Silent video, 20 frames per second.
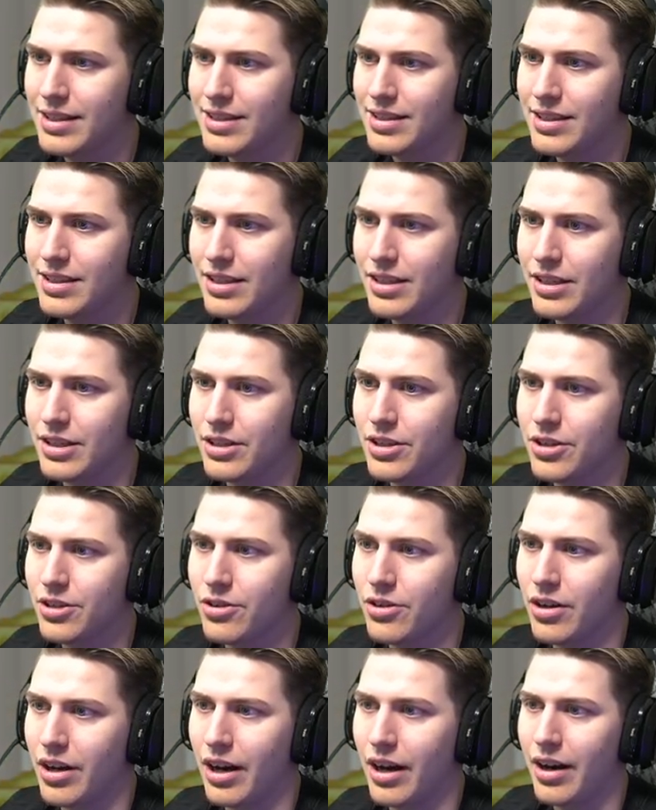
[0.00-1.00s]
I see,
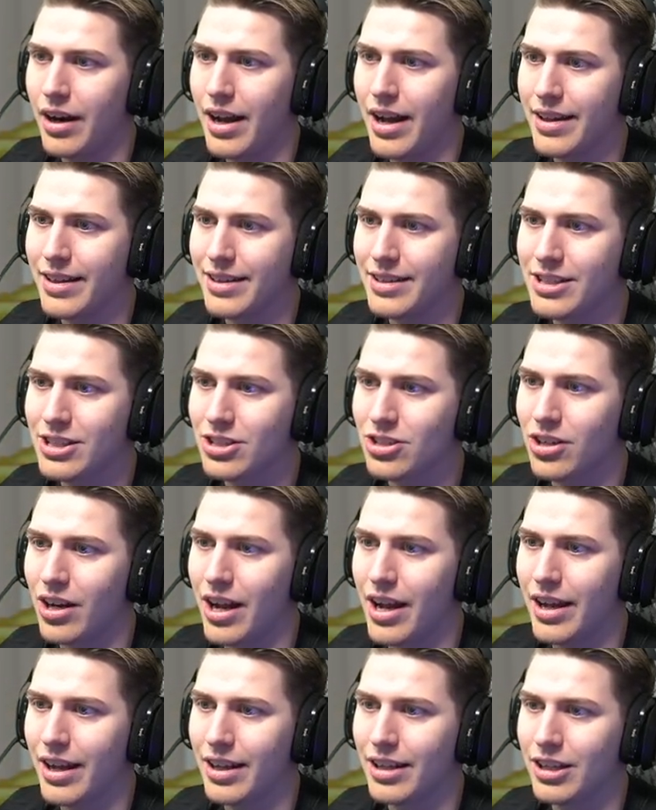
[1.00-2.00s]
you are at least
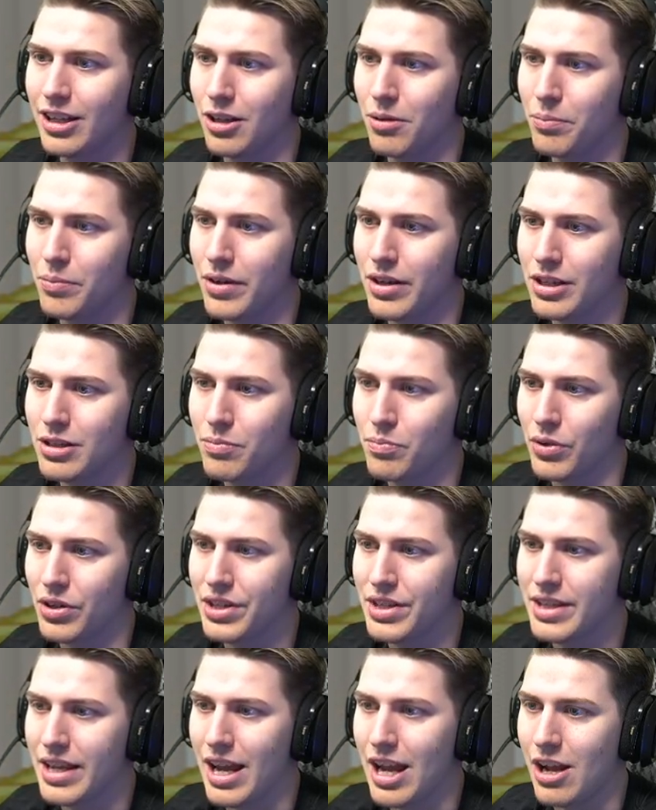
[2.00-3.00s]
trying a little bit,
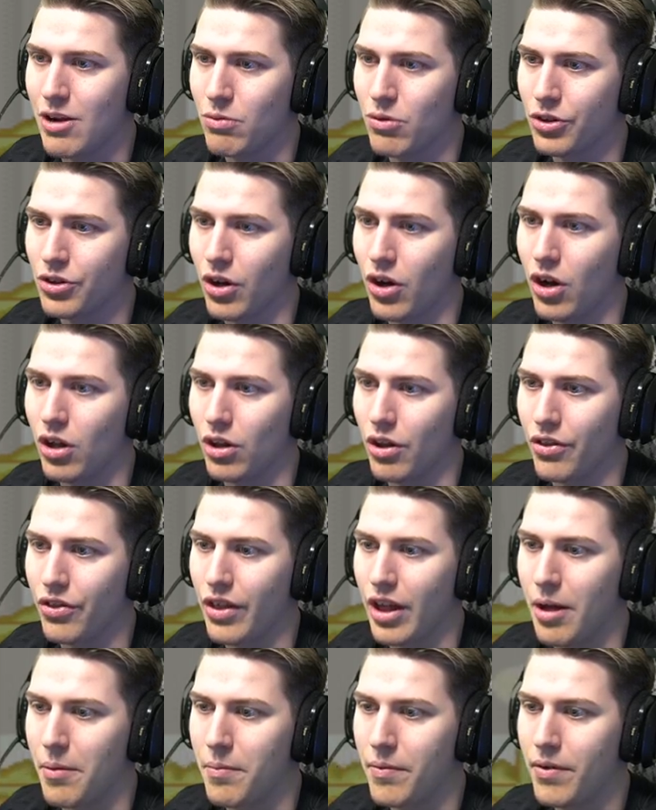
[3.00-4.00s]
but they want all
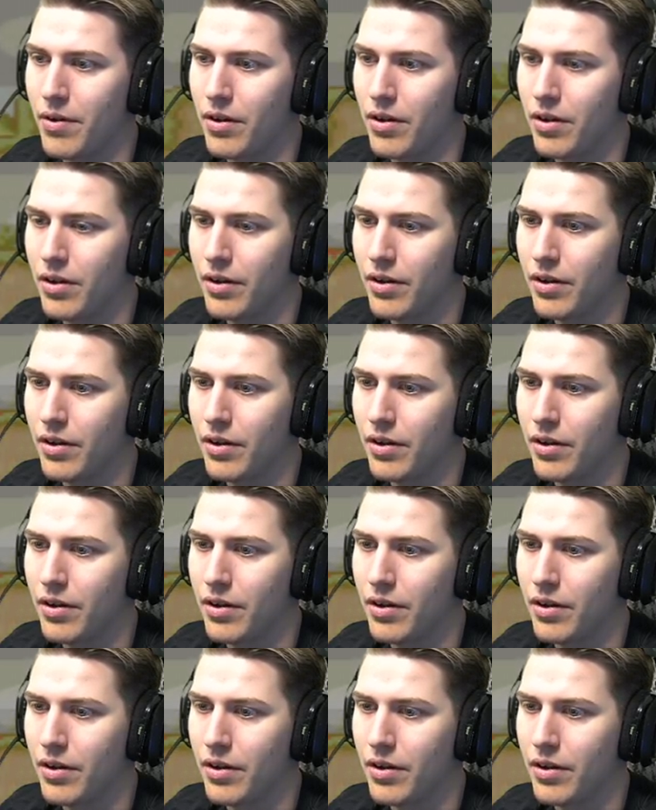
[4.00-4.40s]
of them.